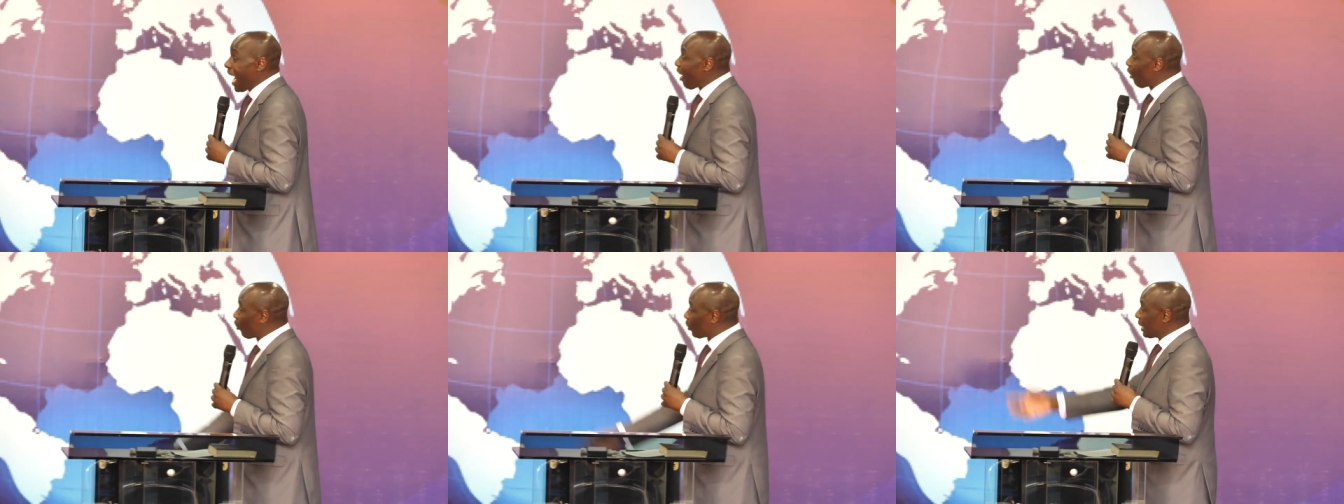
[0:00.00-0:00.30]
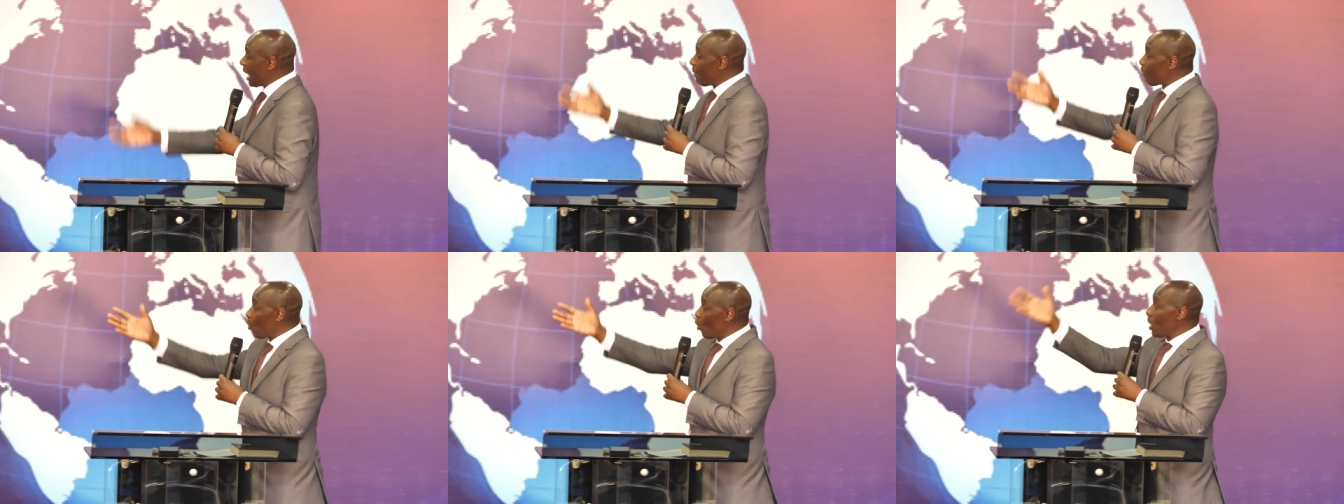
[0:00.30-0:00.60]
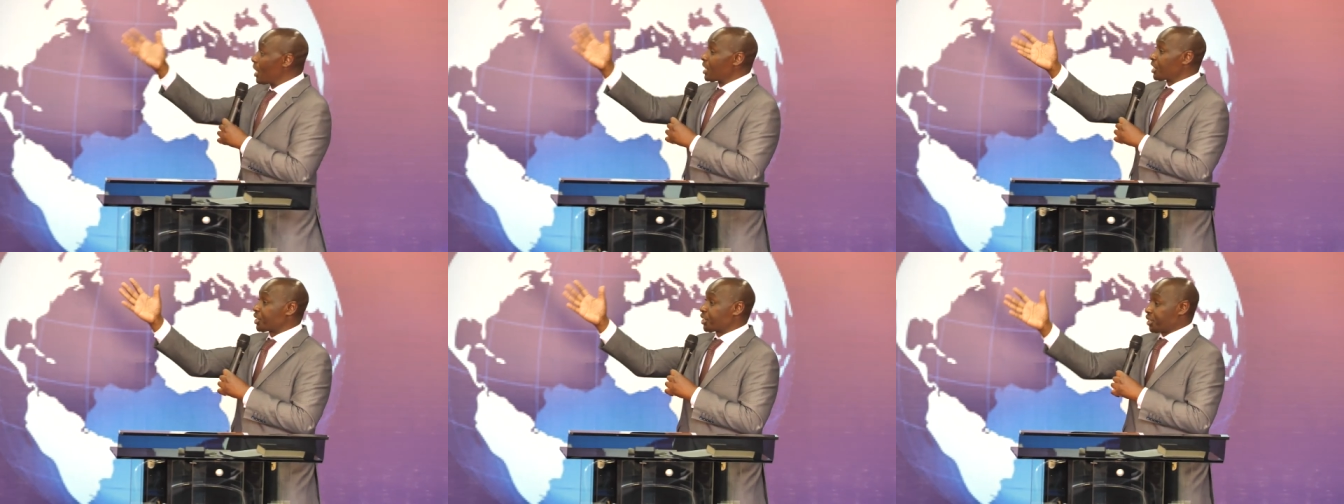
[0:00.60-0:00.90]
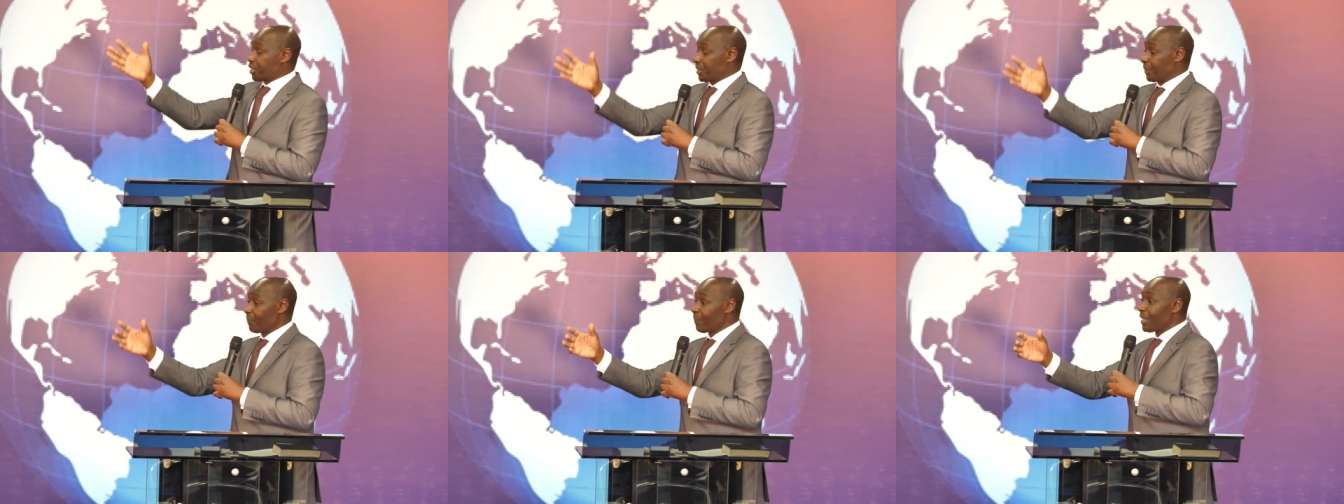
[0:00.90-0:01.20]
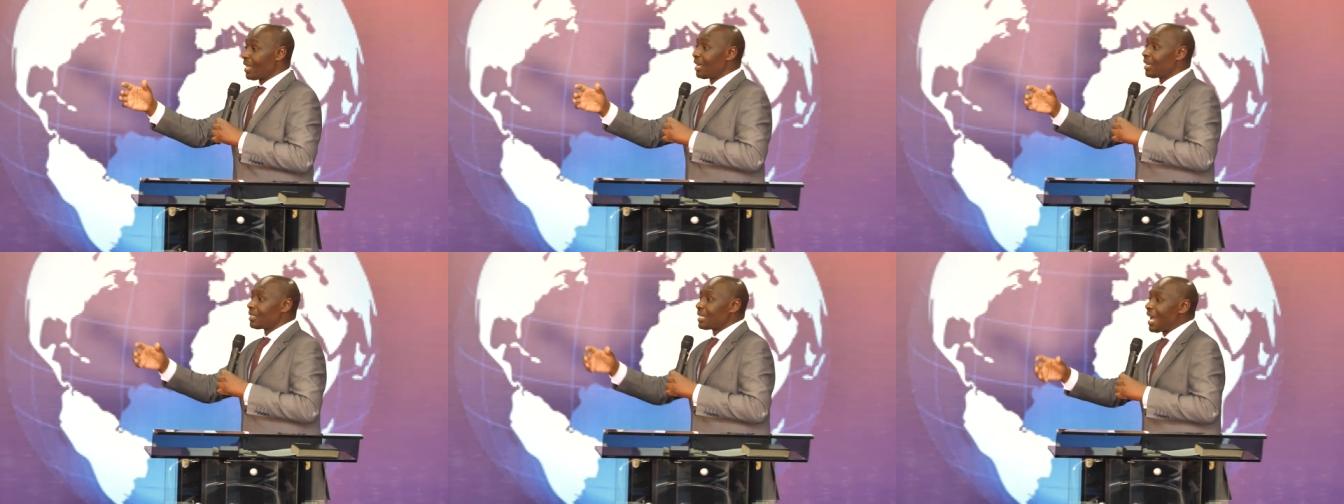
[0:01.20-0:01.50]
I could have
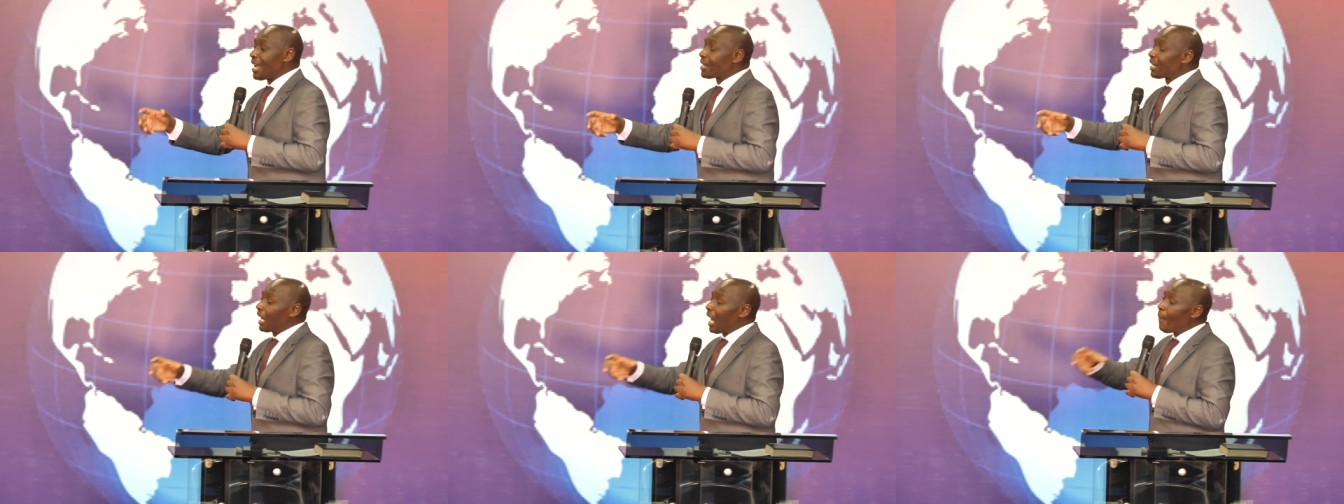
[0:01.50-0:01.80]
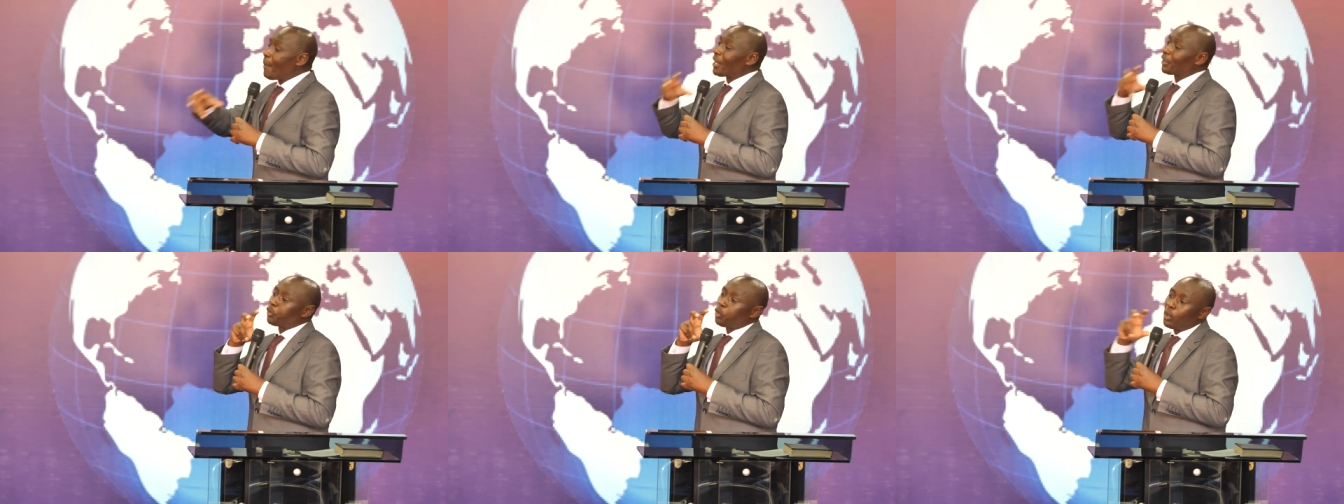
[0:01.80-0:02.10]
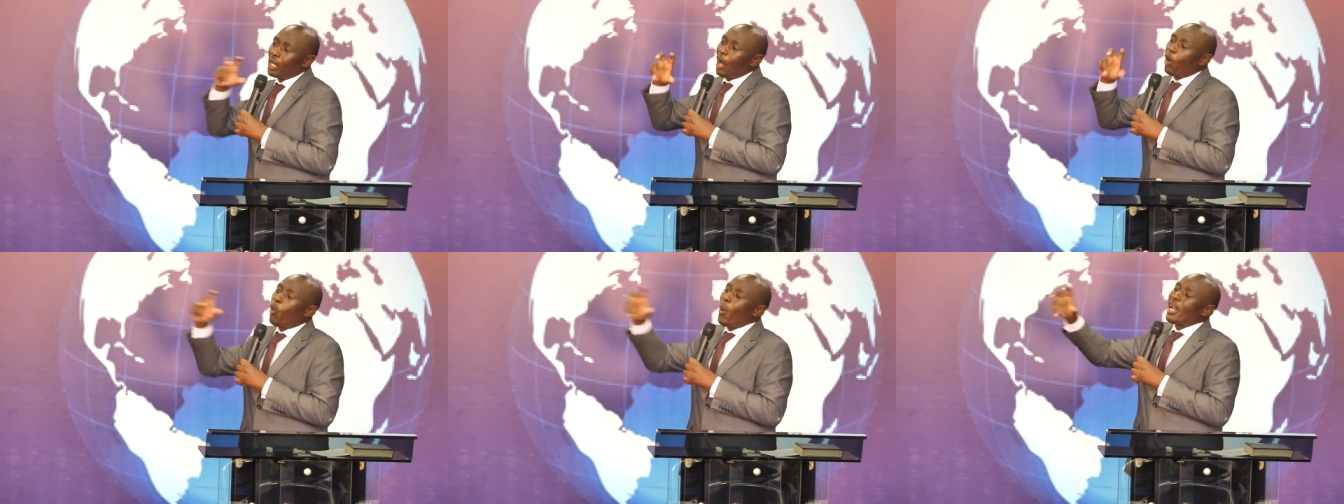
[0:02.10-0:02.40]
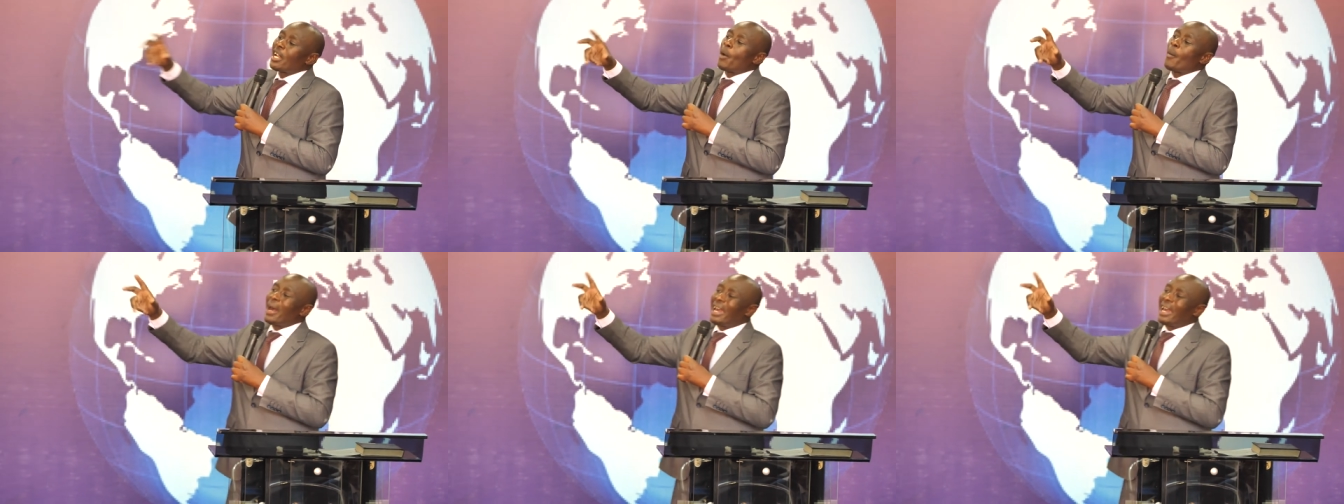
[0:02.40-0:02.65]
wished that kama tungekuwa na